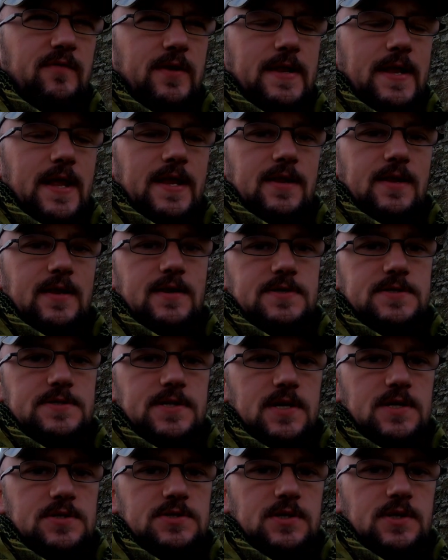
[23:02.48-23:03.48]
the 19th
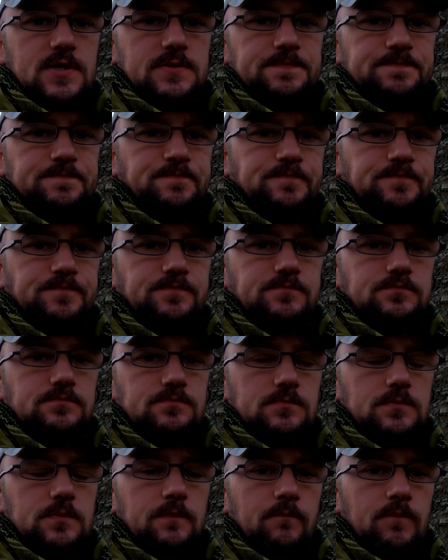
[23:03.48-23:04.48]
century,
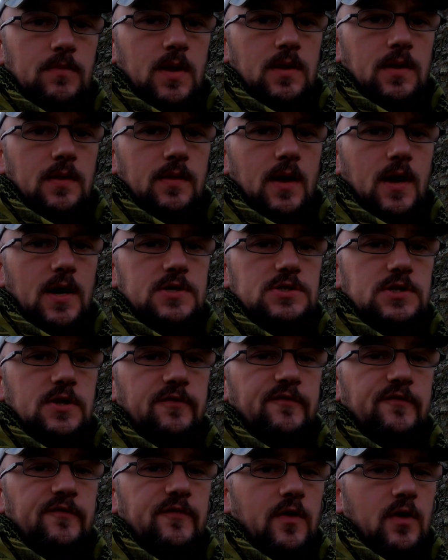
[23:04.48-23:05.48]
they actually
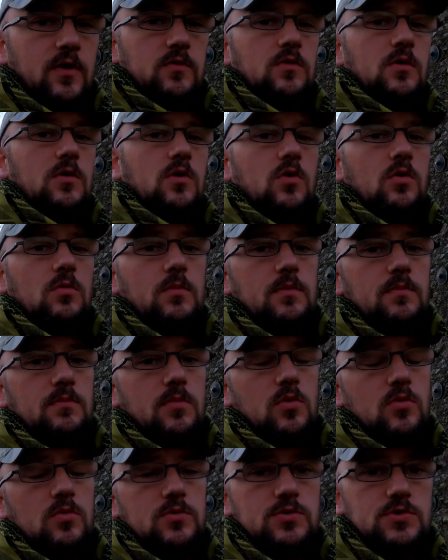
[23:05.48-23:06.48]
found human
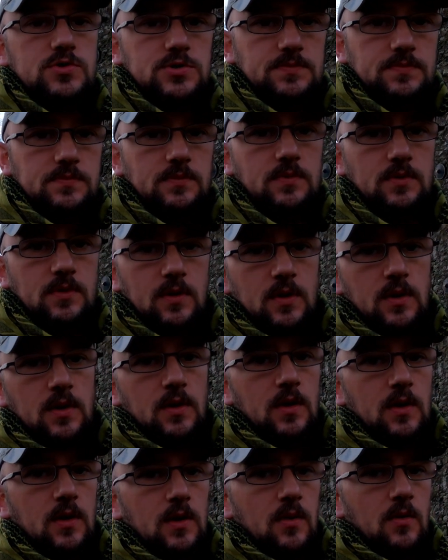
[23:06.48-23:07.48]
bones,
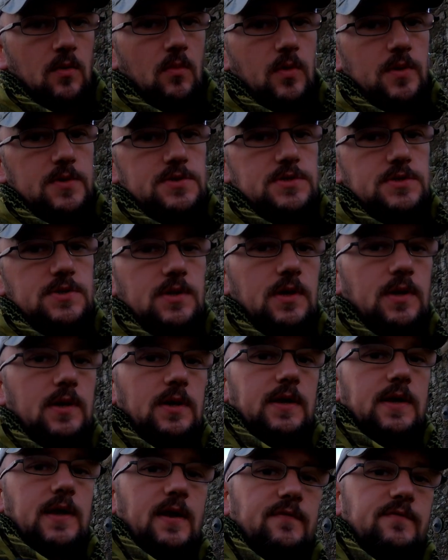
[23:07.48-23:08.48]
which
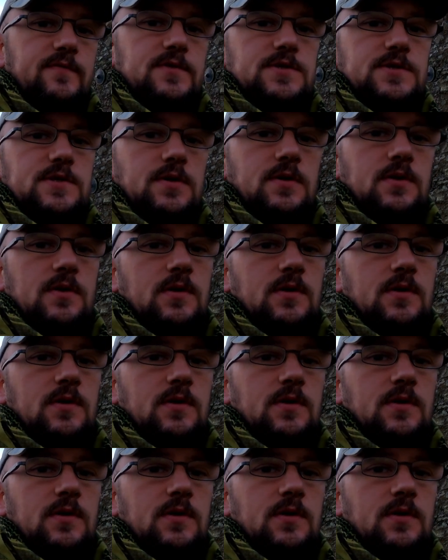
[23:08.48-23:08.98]
gives